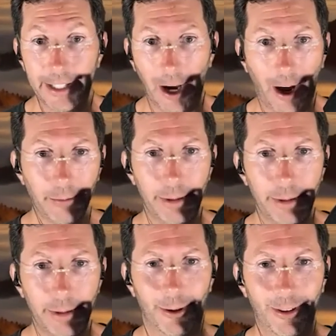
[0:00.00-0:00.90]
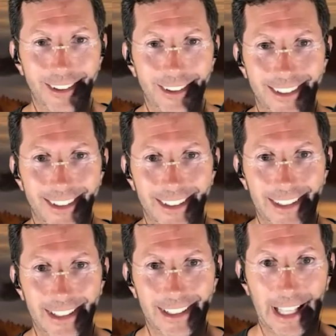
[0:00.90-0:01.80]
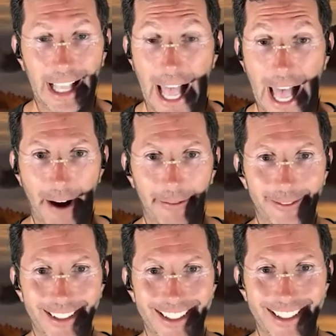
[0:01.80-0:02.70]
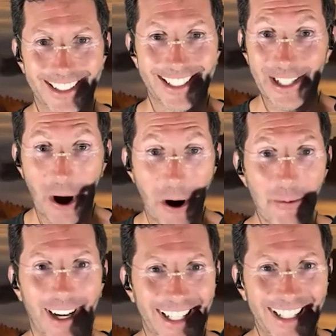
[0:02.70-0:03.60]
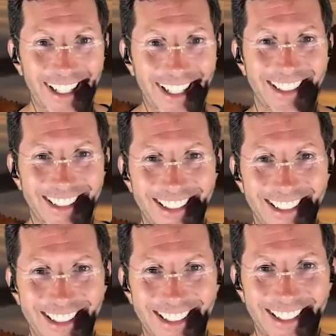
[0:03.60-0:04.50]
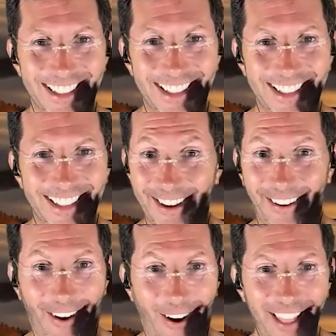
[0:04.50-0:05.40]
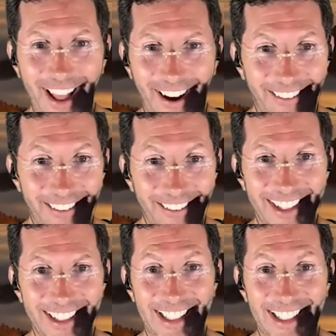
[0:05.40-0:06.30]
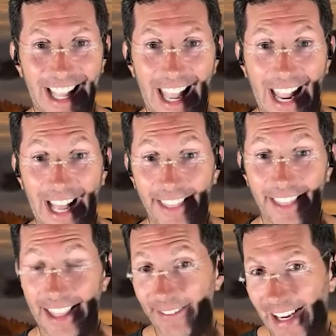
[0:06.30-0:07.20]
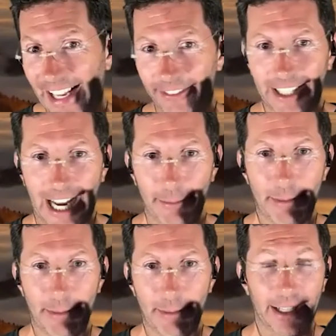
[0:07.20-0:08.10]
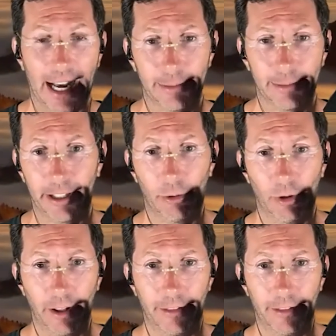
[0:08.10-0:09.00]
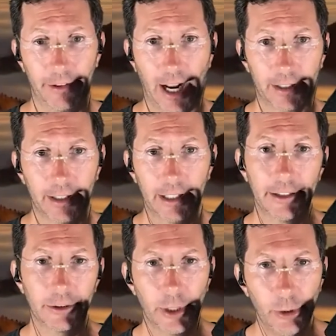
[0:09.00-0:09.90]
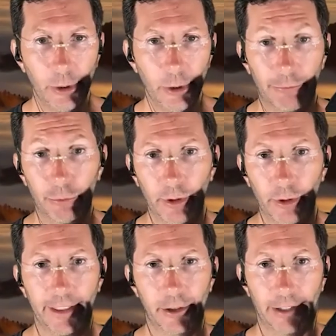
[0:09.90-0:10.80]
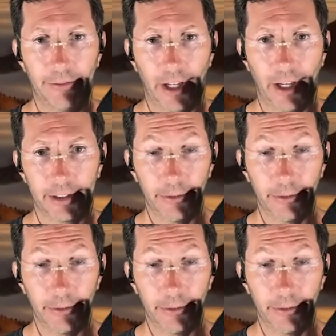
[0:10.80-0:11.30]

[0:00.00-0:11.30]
Young people have no money, all the health, and they, they might have time, they might not, depending on, on their track. So you have really the trifecta.